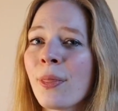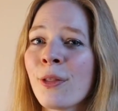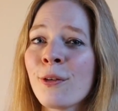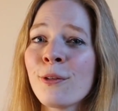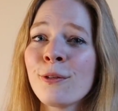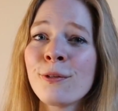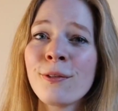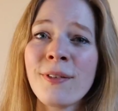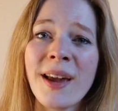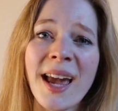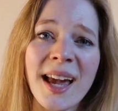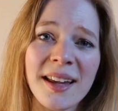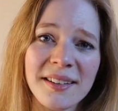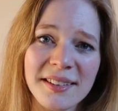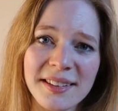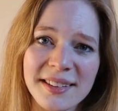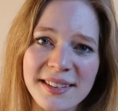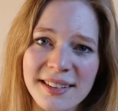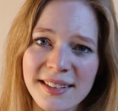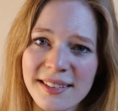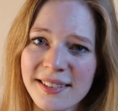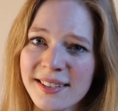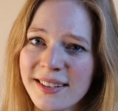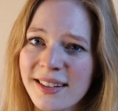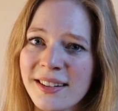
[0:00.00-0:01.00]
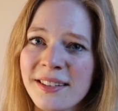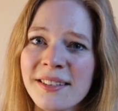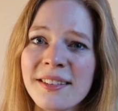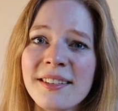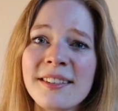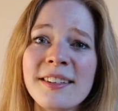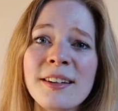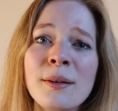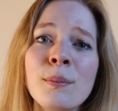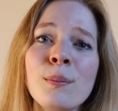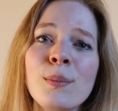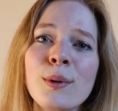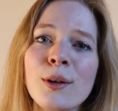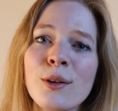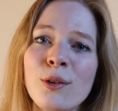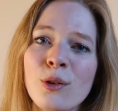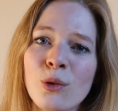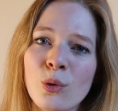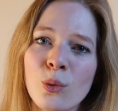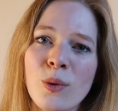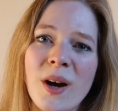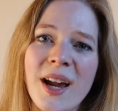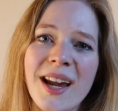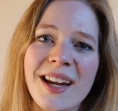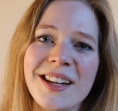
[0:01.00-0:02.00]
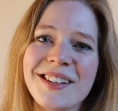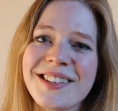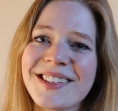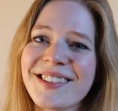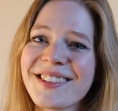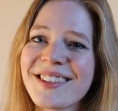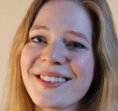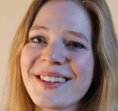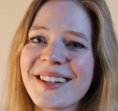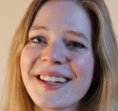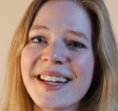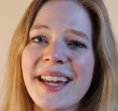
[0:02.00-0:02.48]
the fastest and simplest way to